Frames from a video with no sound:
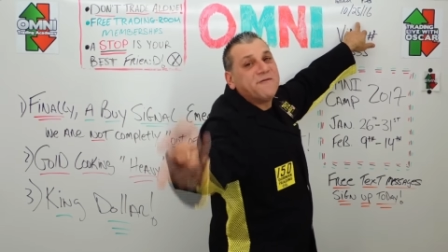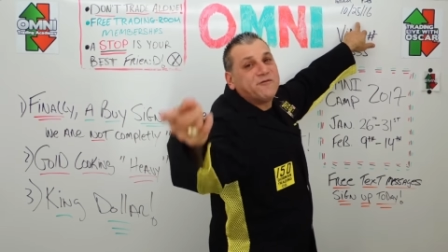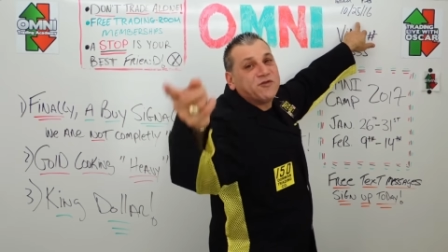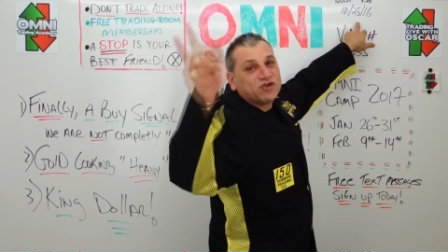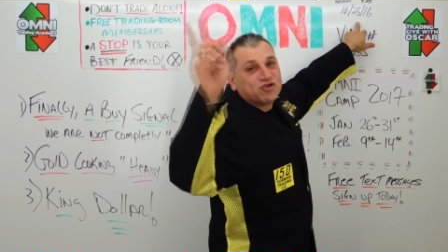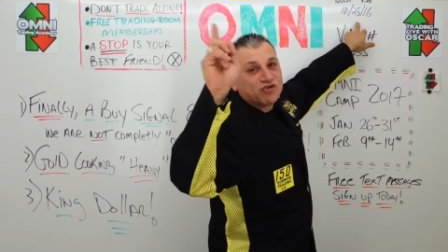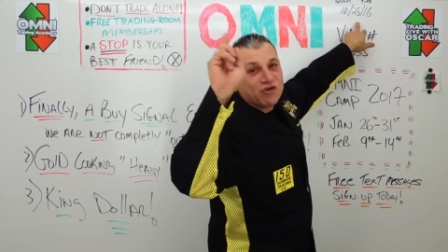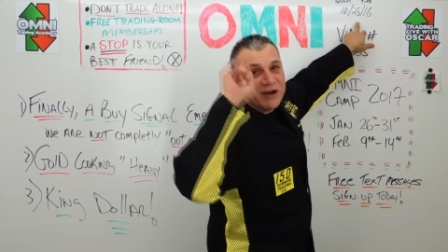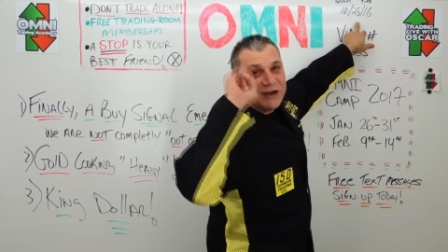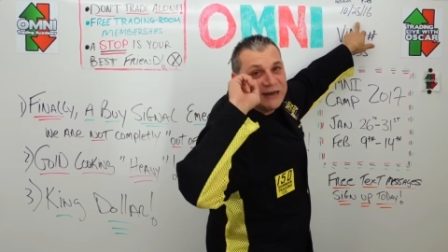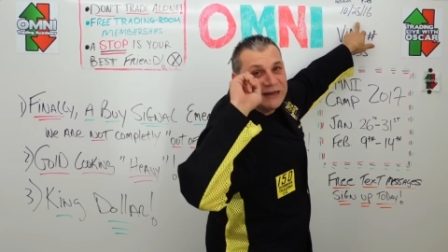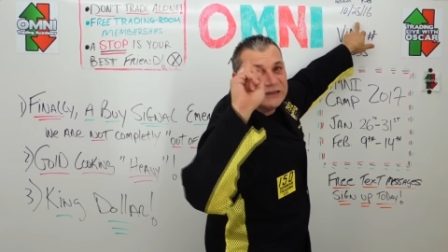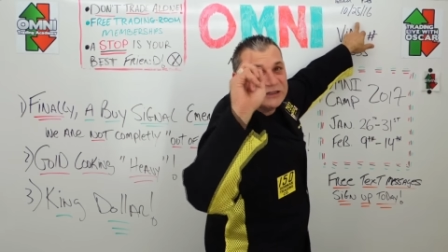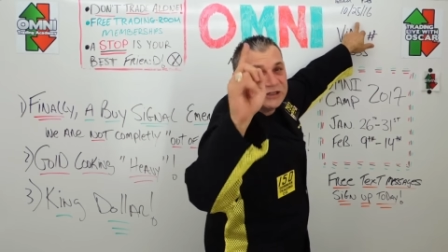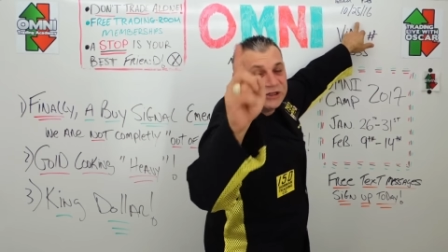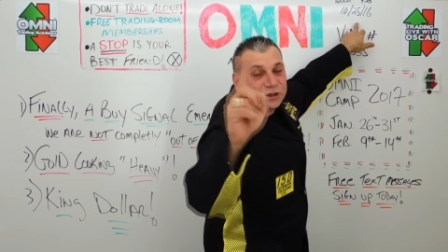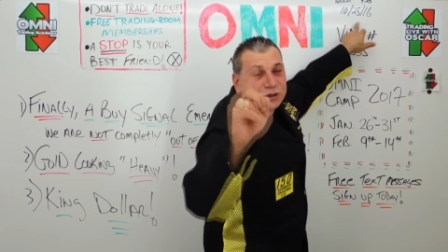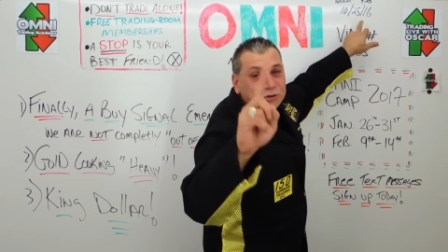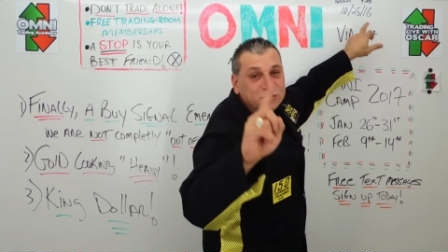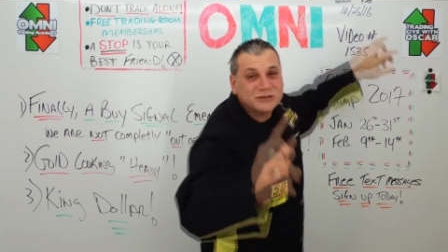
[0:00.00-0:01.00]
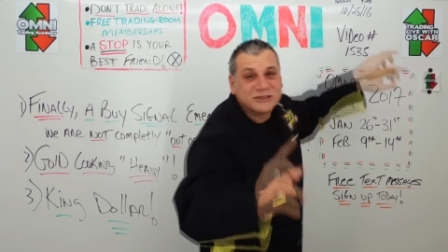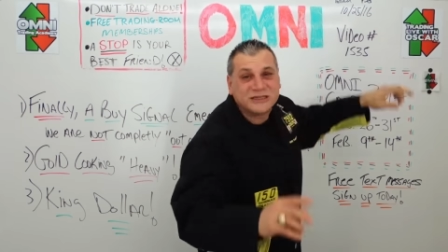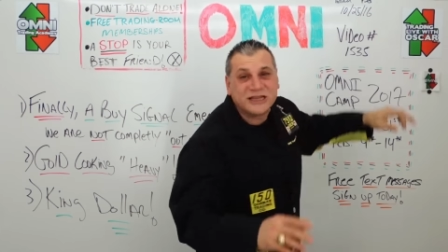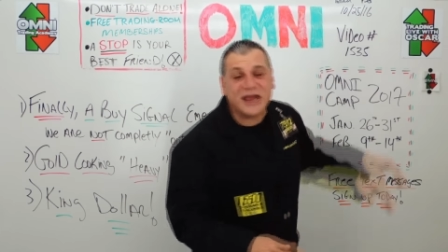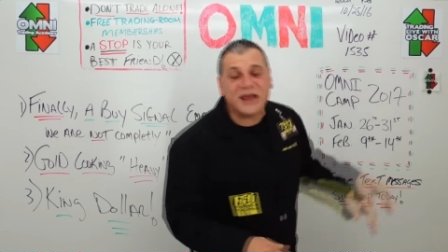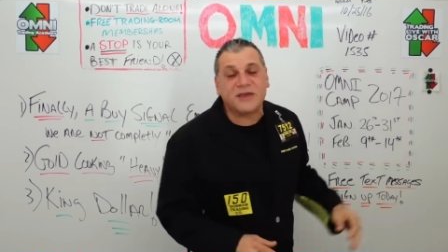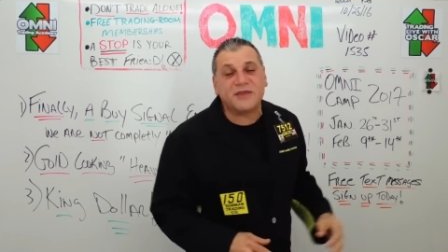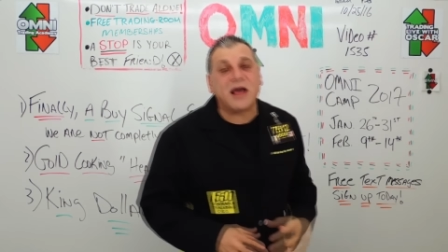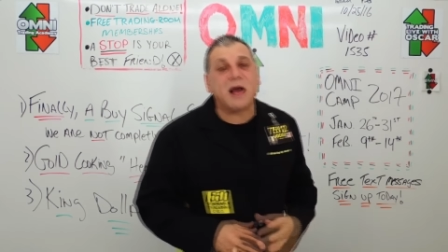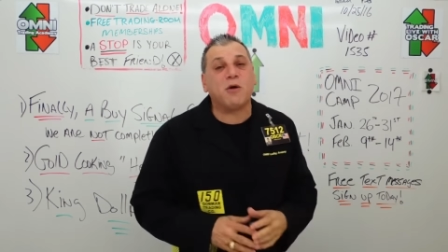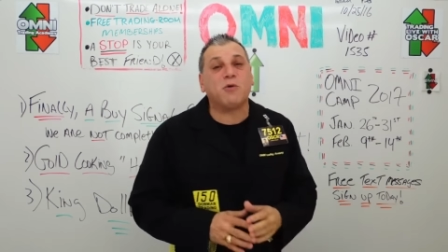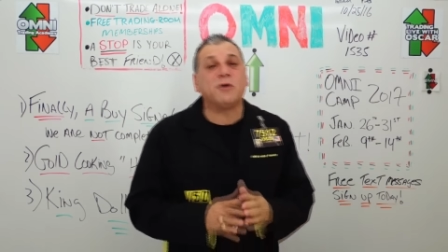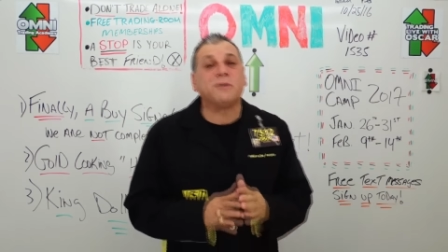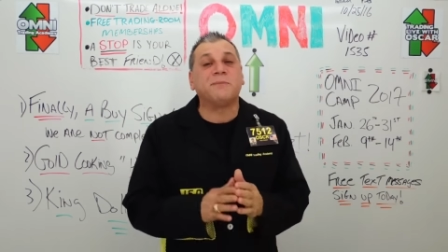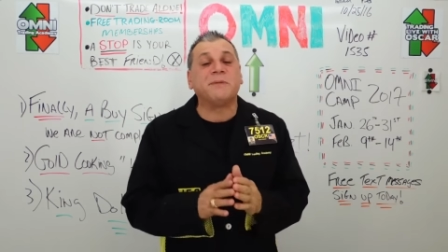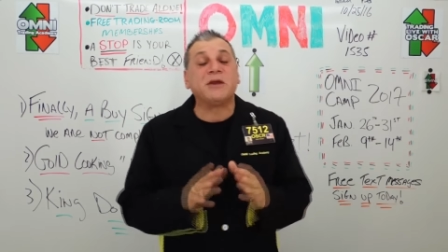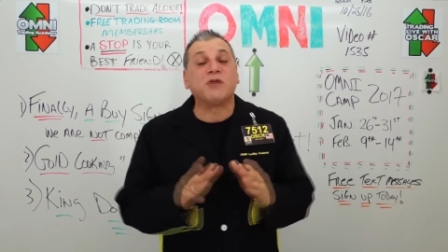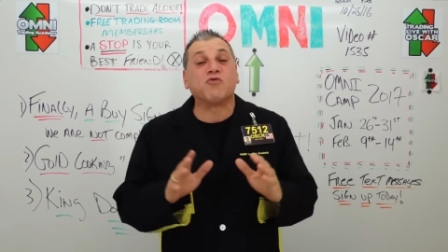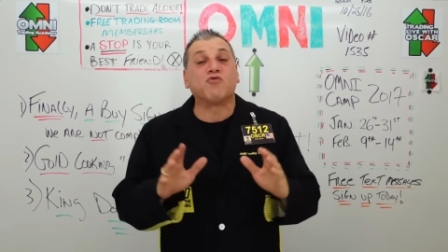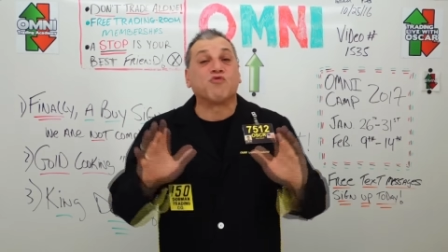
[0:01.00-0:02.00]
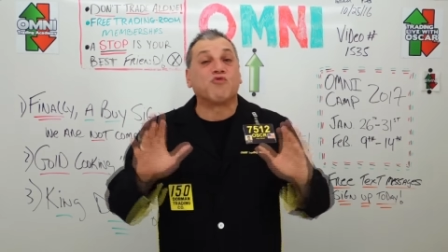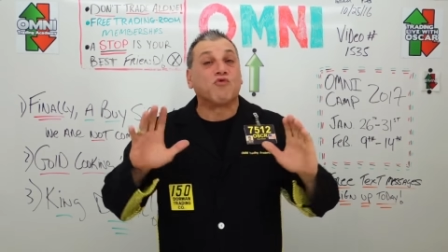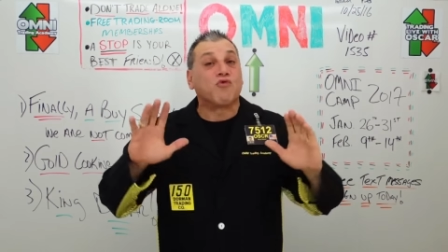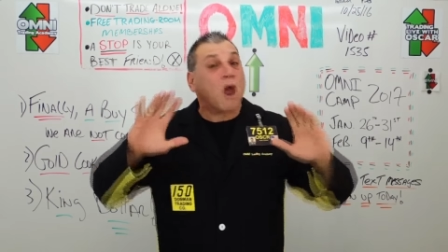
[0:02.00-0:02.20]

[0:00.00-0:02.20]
night for Trading Tuesday. That would be